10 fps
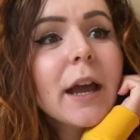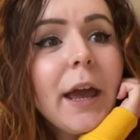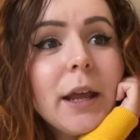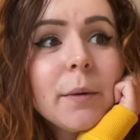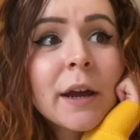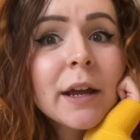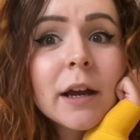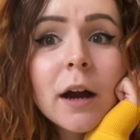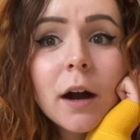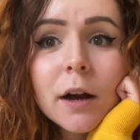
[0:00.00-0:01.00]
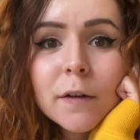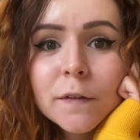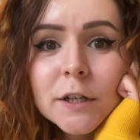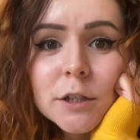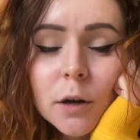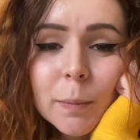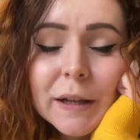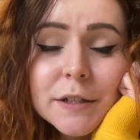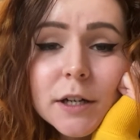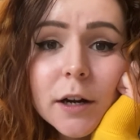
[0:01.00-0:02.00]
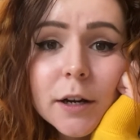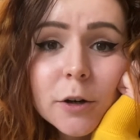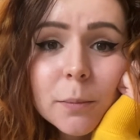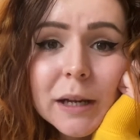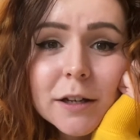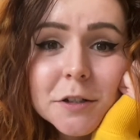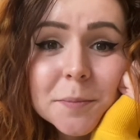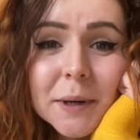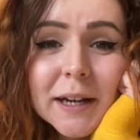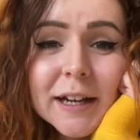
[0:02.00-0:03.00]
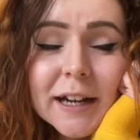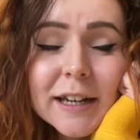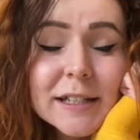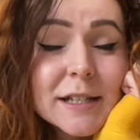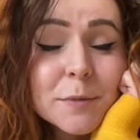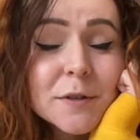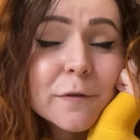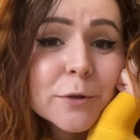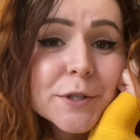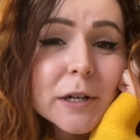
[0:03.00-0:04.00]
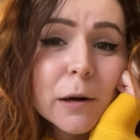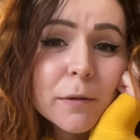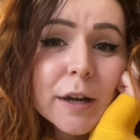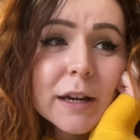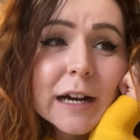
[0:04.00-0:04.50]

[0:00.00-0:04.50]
Anyway, I finished Hold Back the Tide on my lunch break and it was a 4-star read.